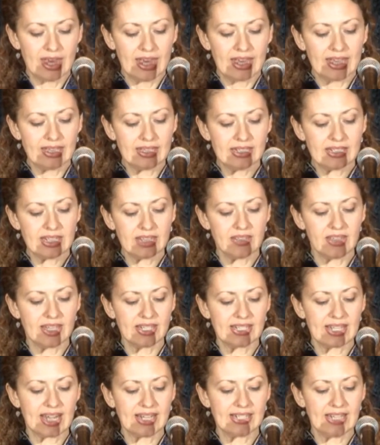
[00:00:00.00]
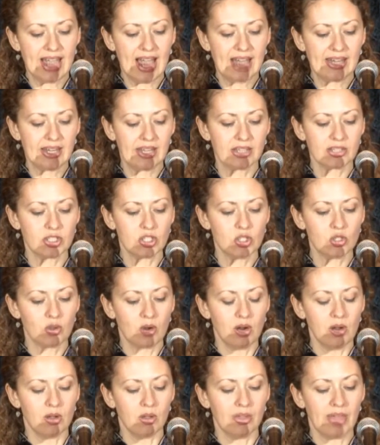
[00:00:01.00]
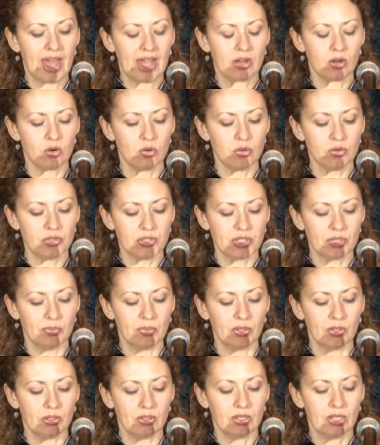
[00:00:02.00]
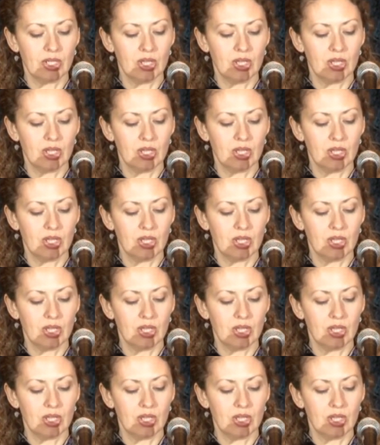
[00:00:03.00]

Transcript: into that titanic struggle, that crucible